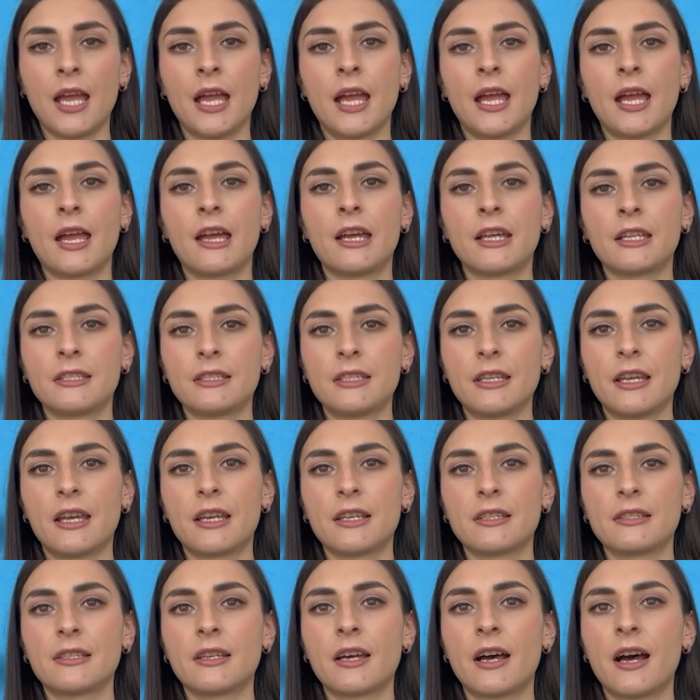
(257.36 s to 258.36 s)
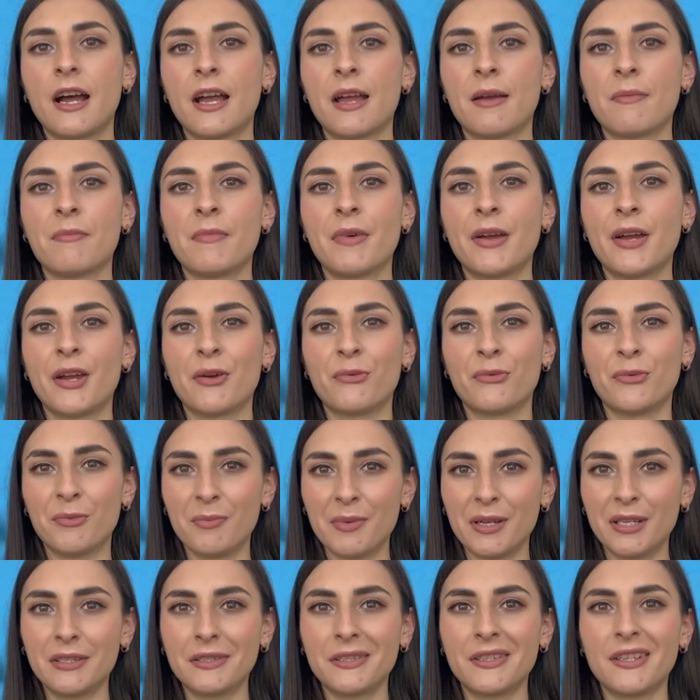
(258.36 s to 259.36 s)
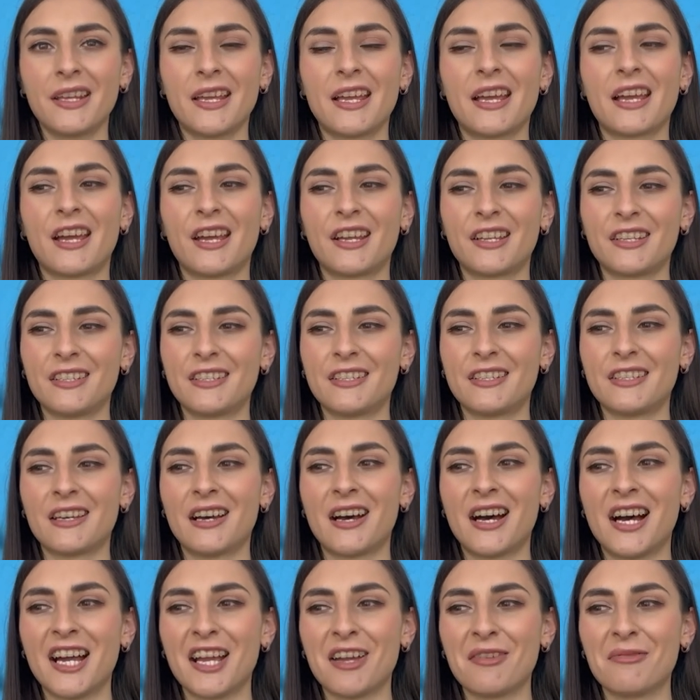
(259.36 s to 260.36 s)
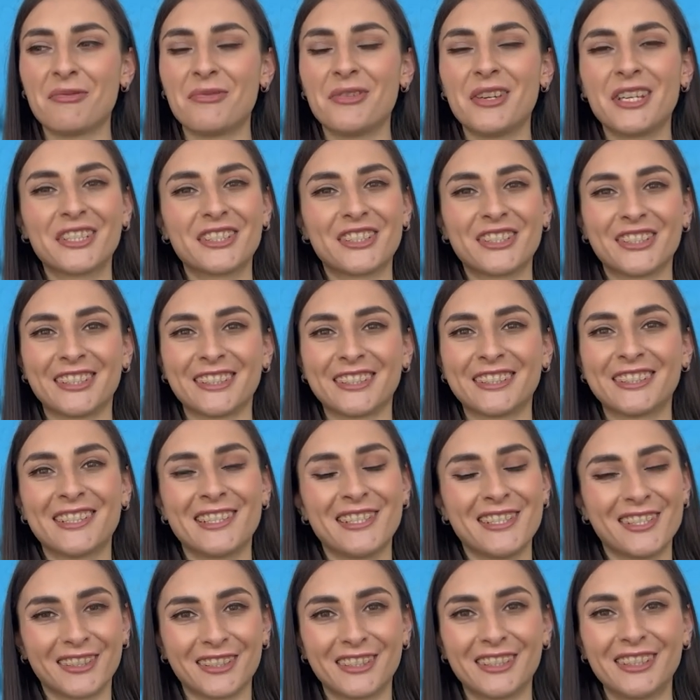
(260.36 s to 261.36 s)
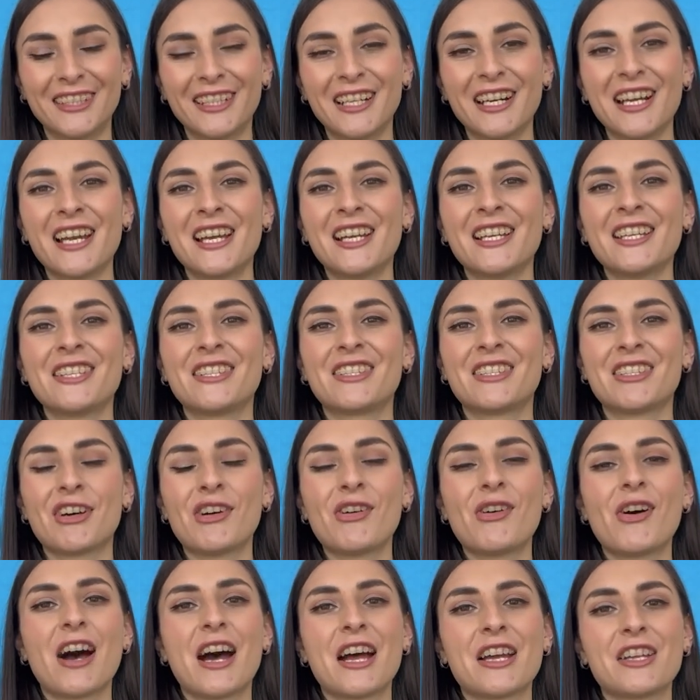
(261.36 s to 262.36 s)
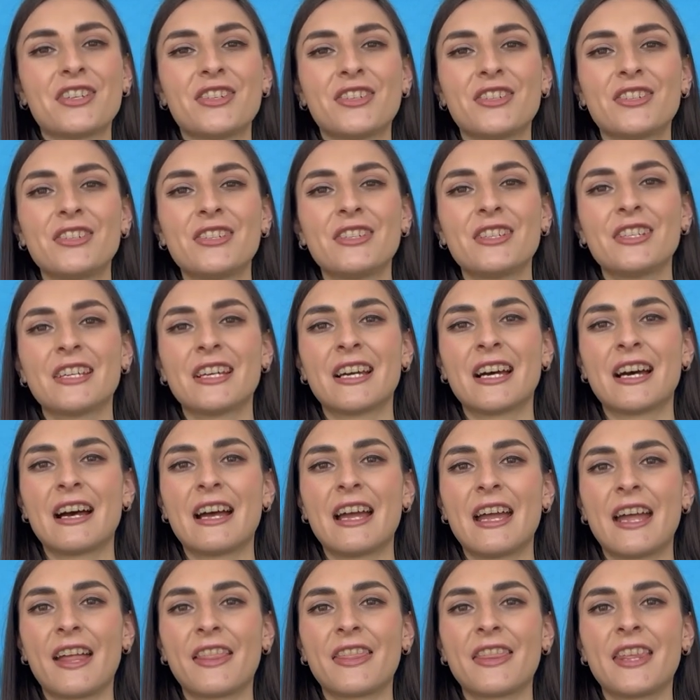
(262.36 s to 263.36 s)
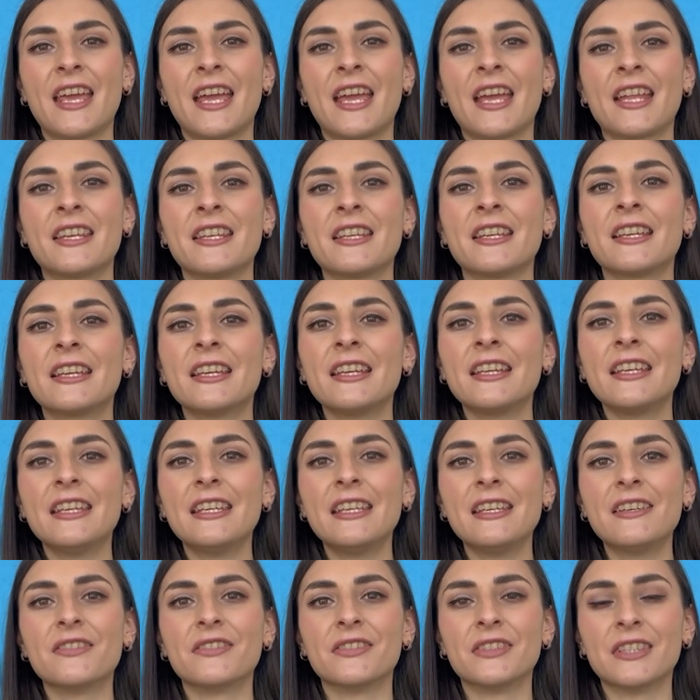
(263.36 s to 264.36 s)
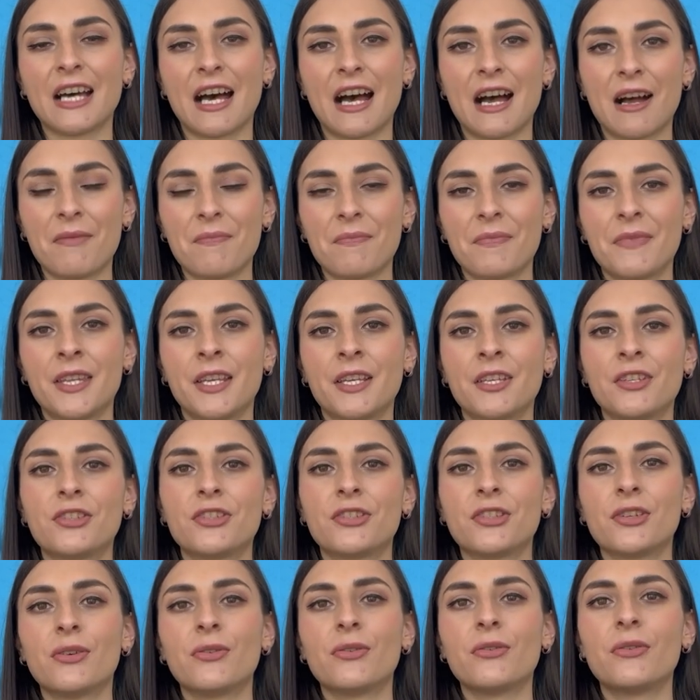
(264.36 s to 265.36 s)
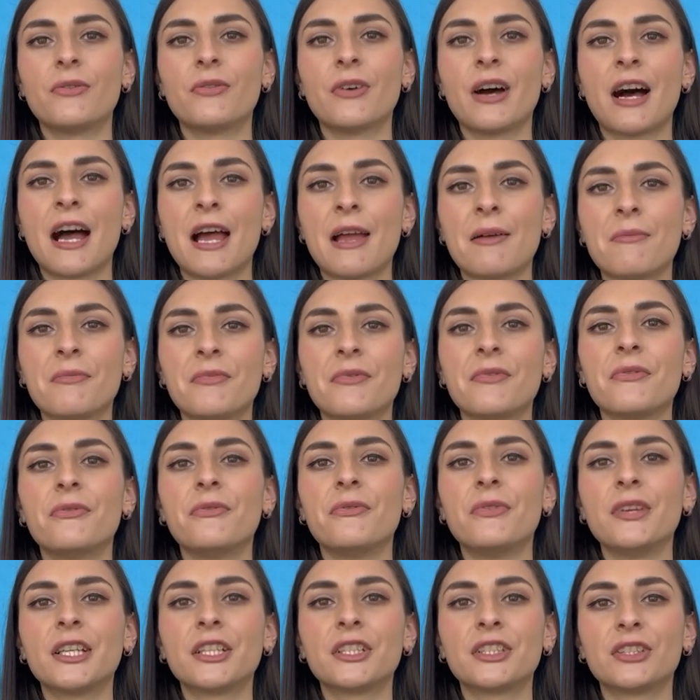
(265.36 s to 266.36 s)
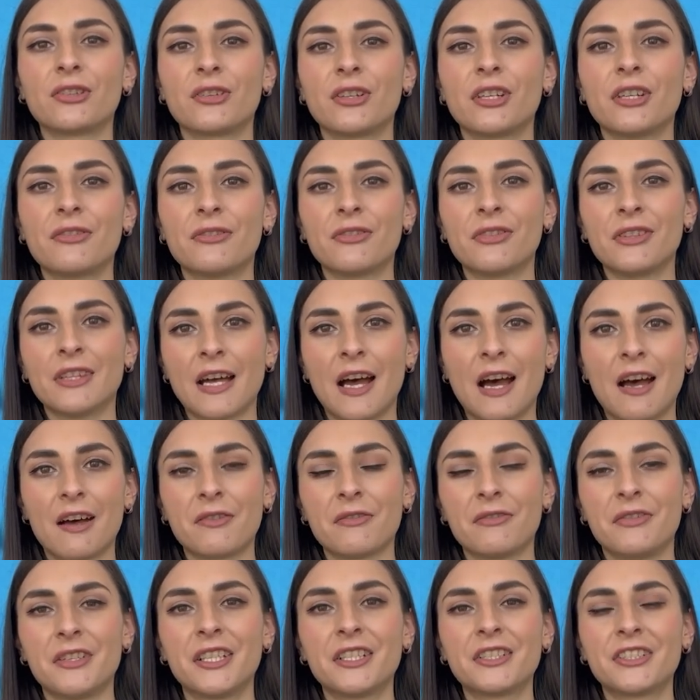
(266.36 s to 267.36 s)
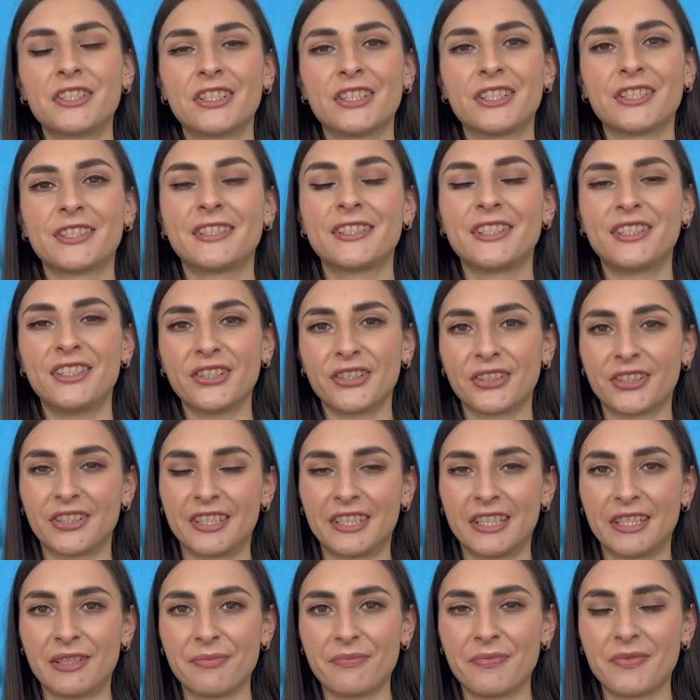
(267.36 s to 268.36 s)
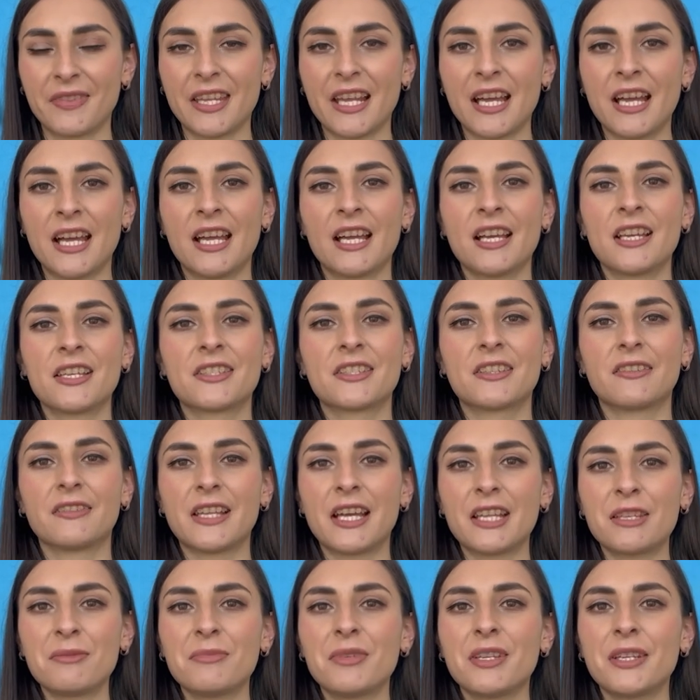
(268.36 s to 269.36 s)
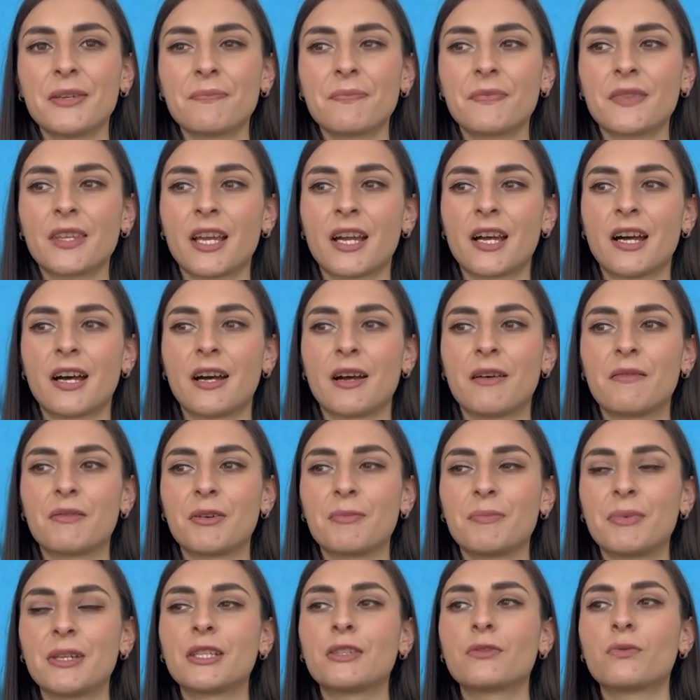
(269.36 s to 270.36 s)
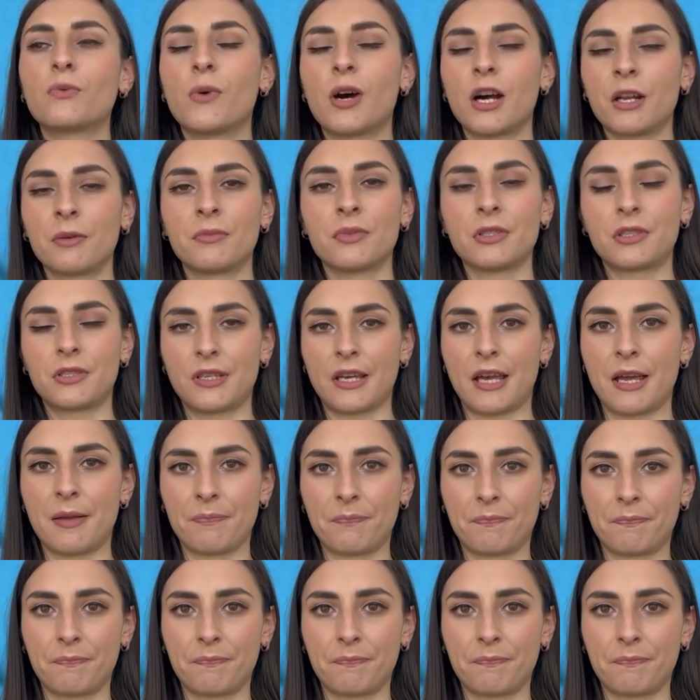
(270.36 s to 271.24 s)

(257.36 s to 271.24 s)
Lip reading: And as I am a woman and I am Victor's daughter, so I should add the ending Ivna. So I'm Viktorivna, Victor's daughter. So let me repeat one more time.